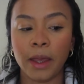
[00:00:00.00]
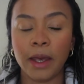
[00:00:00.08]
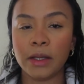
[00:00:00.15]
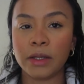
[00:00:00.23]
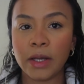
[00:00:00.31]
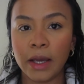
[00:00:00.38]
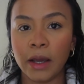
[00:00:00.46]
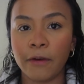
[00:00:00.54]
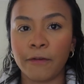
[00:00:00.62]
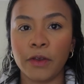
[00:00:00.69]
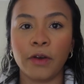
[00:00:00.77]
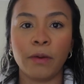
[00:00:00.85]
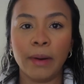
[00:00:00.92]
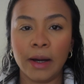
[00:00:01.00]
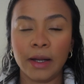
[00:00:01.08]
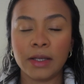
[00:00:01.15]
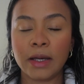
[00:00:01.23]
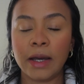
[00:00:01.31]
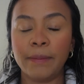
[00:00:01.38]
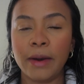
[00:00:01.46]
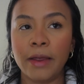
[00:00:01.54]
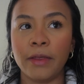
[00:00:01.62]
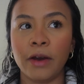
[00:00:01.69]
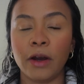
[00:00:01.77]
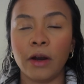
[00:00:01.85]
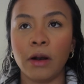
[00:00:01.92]
intake for their body type
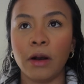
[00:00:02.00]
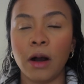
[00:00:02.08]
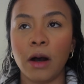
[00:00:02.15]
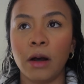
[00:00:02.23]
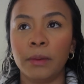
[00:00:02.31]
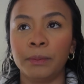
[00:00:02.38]
and their